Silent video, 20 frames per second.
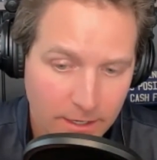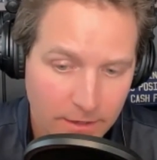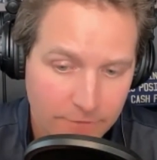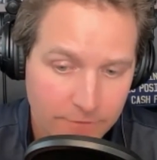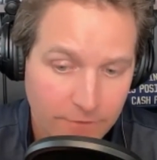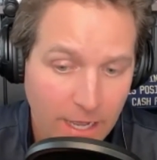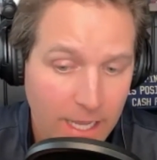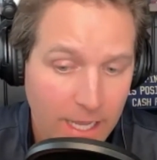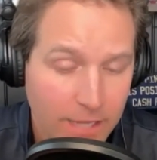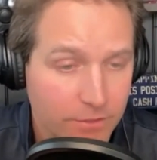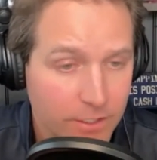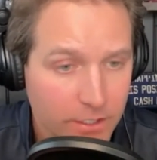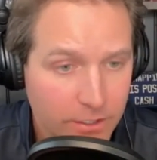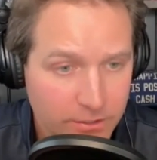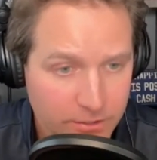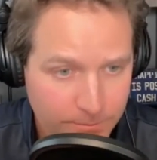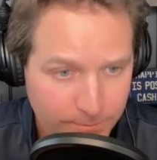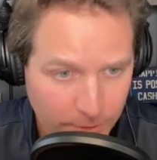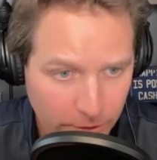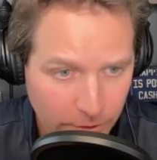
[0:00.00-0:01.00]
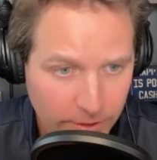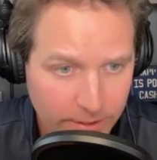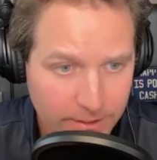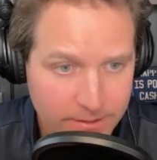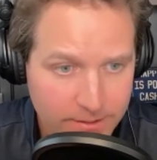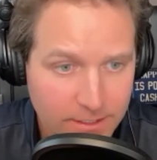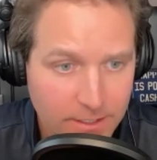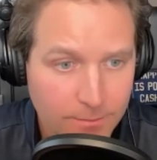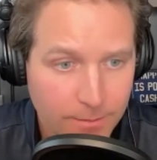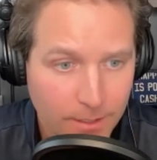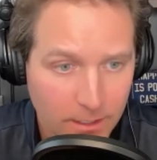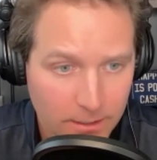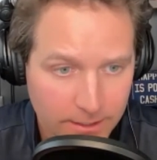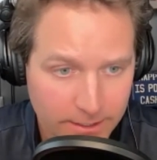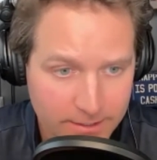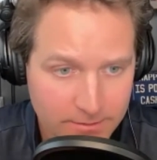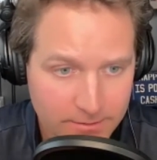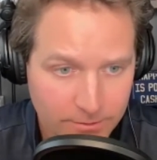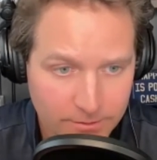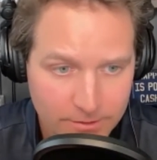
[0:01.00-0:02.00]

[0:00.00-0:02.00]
5 years building this email list.